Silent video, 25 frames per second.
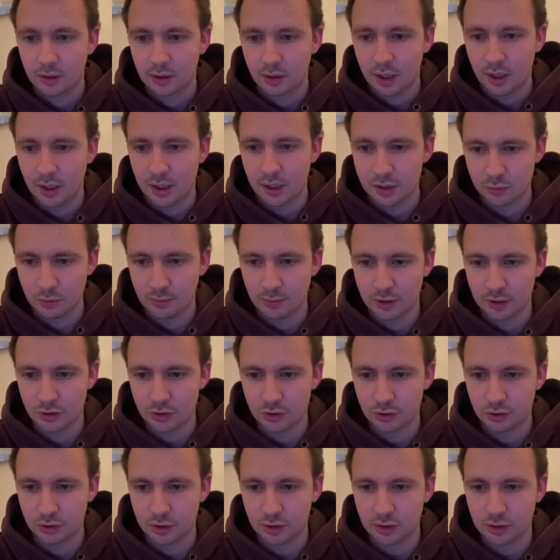As we
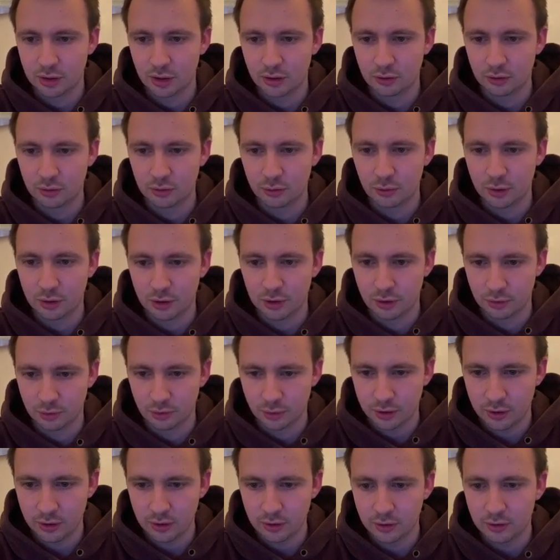mentioned, it can't go here or
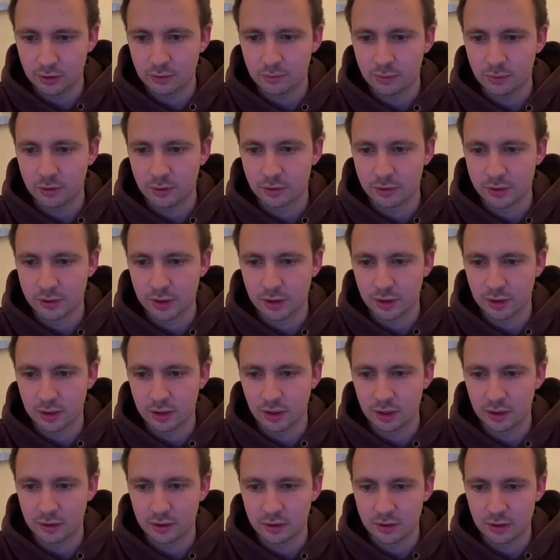here because that
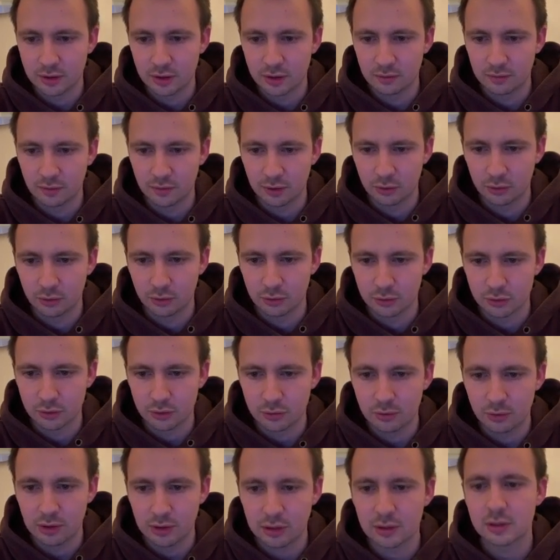knight is covering those
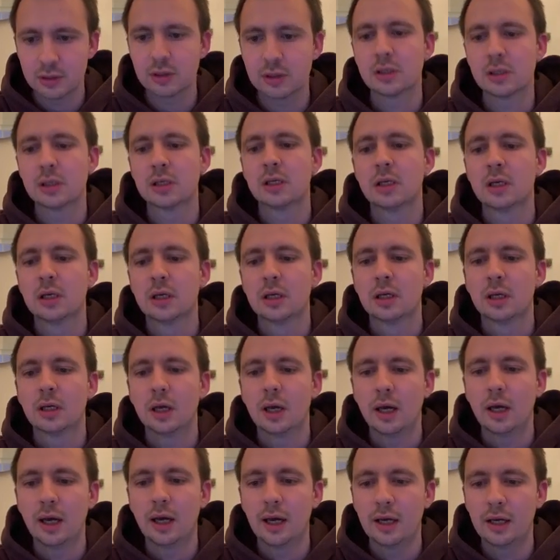squares,
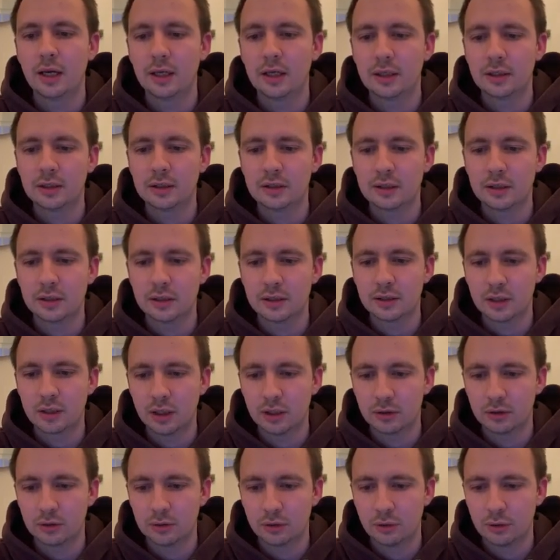and it
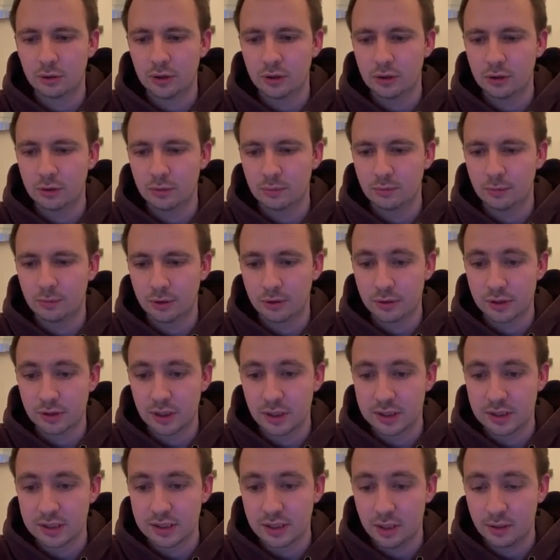can't go here because
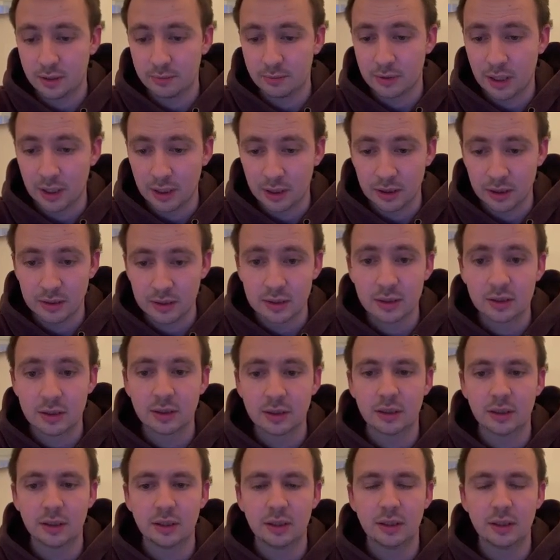that same knight
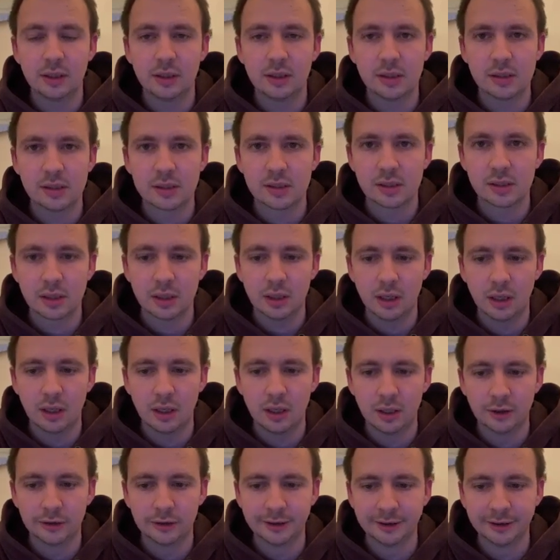is
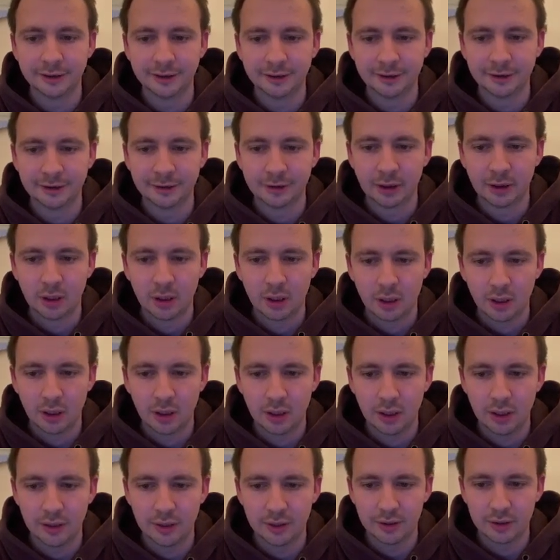
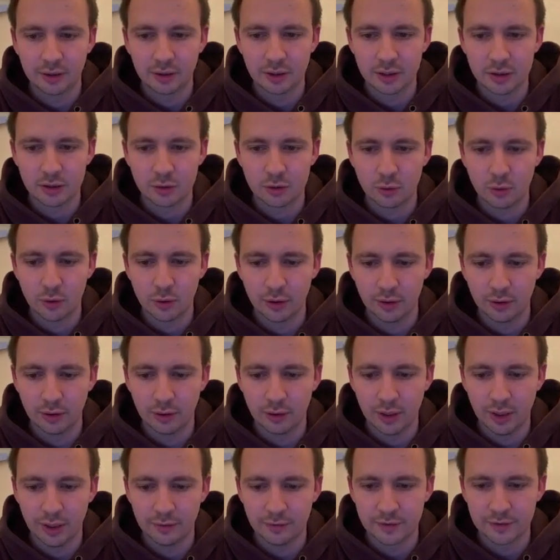guarding that square
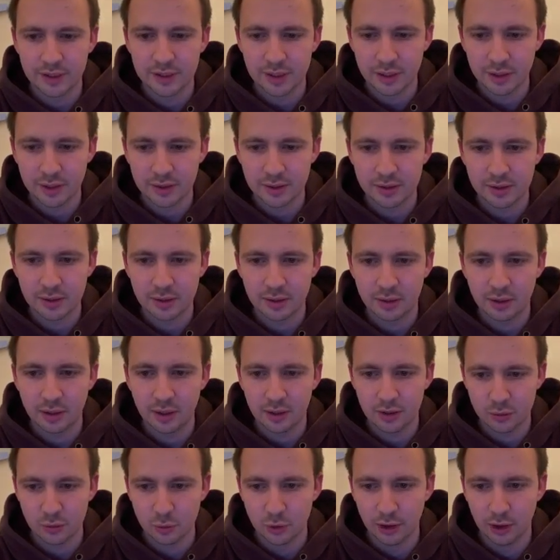f6
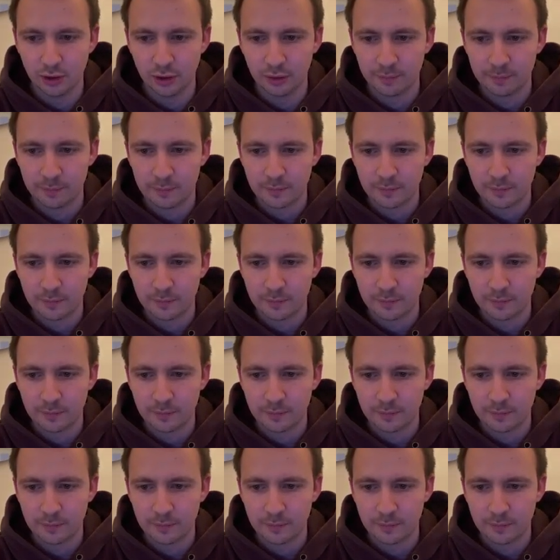as well.